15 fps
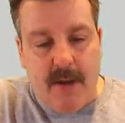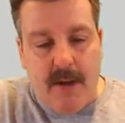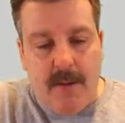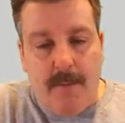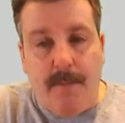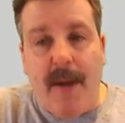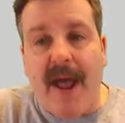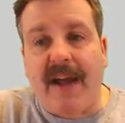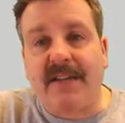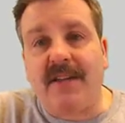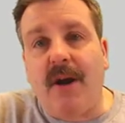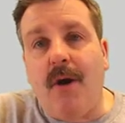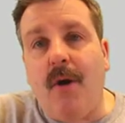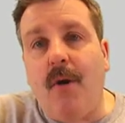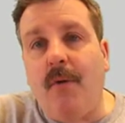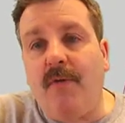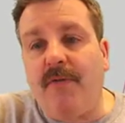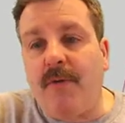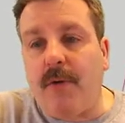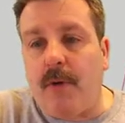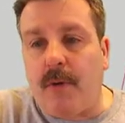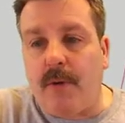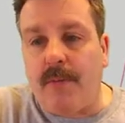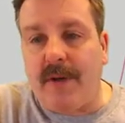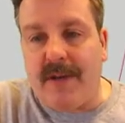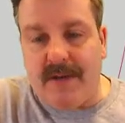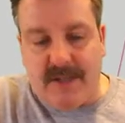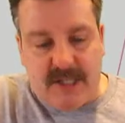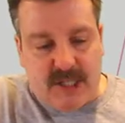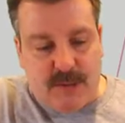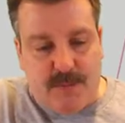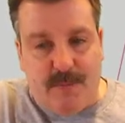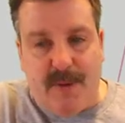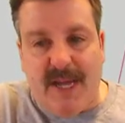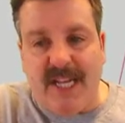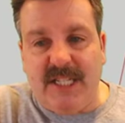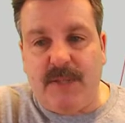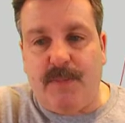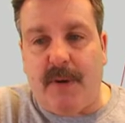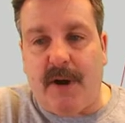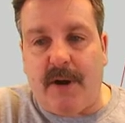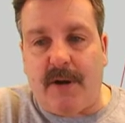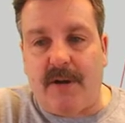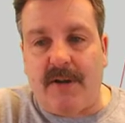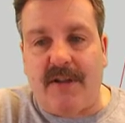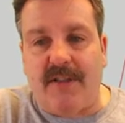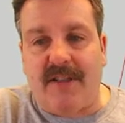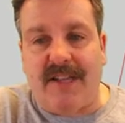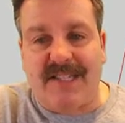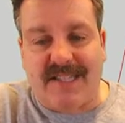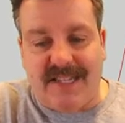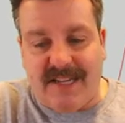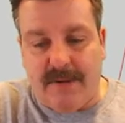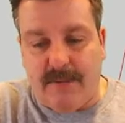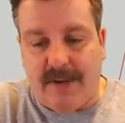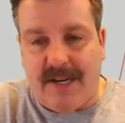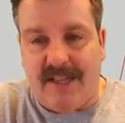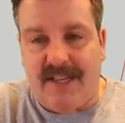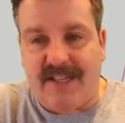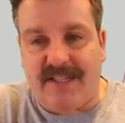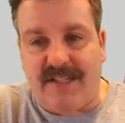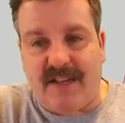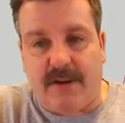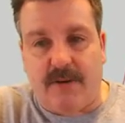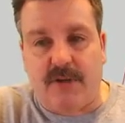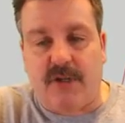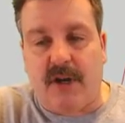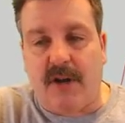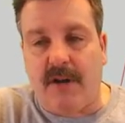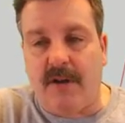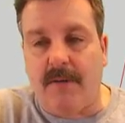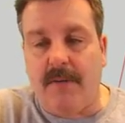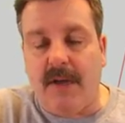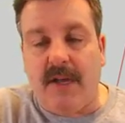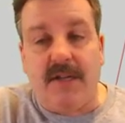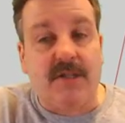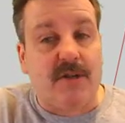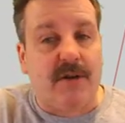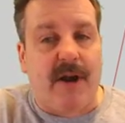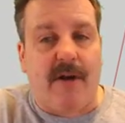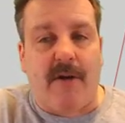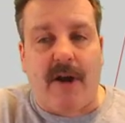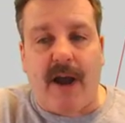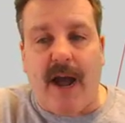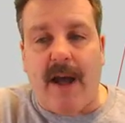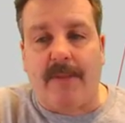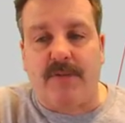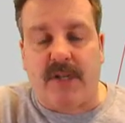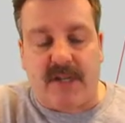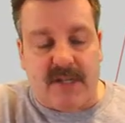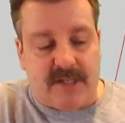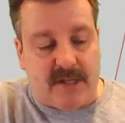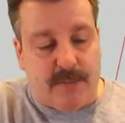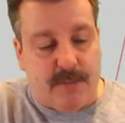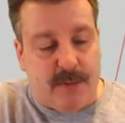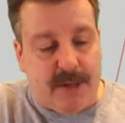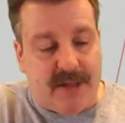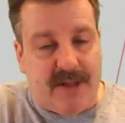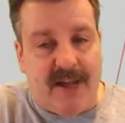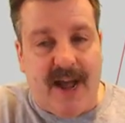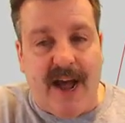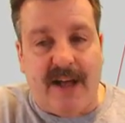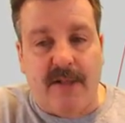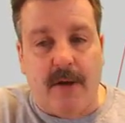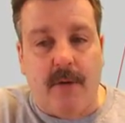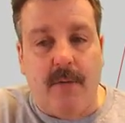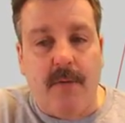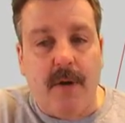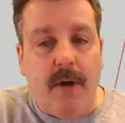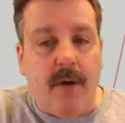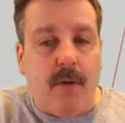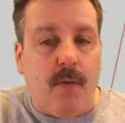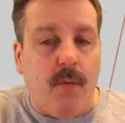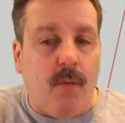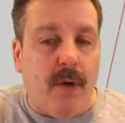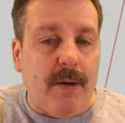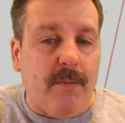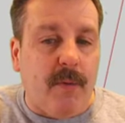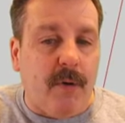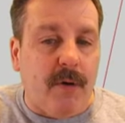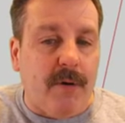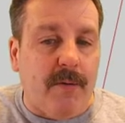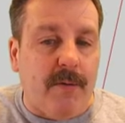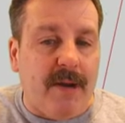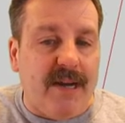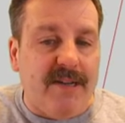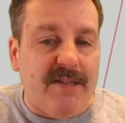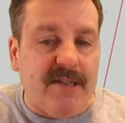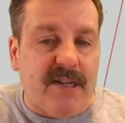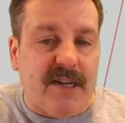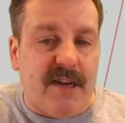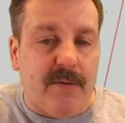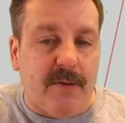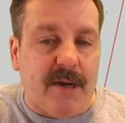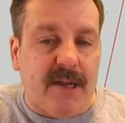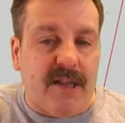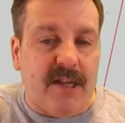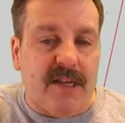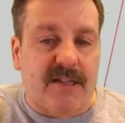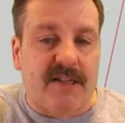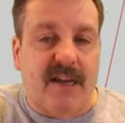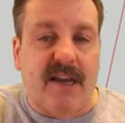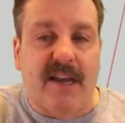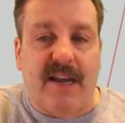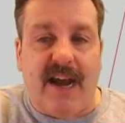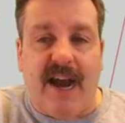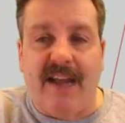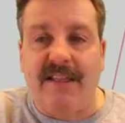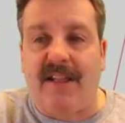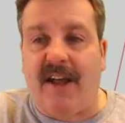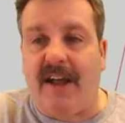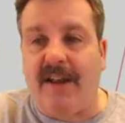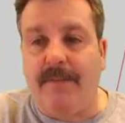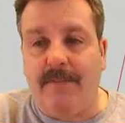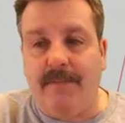Back to O for orbit, spacebar. Let's get rid of this center chunk. So now our object is completely hollow. One more erase to get rid of this guideline.